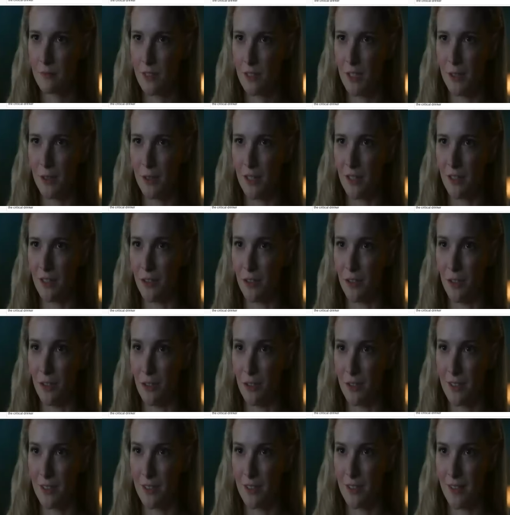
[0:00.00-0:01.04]
You have
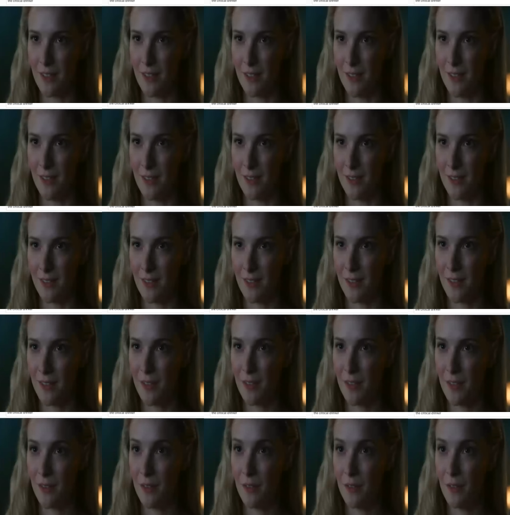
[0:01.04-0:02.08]
not seen
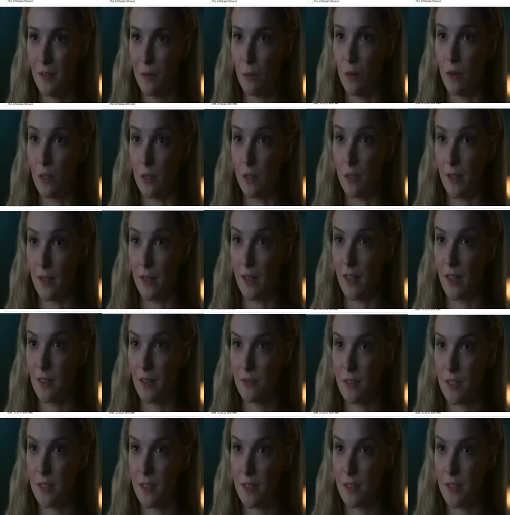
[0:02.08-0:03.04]
what I have